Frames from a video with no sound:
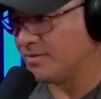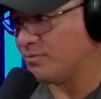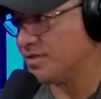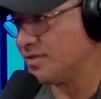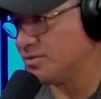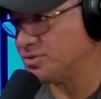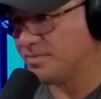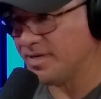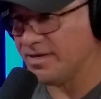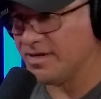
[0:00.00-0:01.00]
and with the social
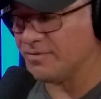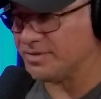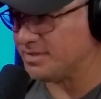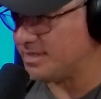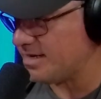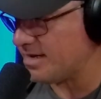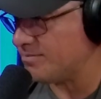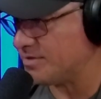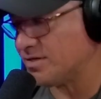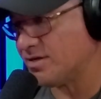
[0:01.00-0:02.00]
media, with the
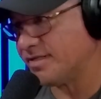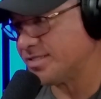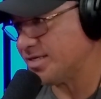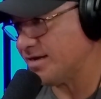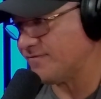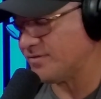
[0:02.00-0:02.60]
DMs and all that stuff,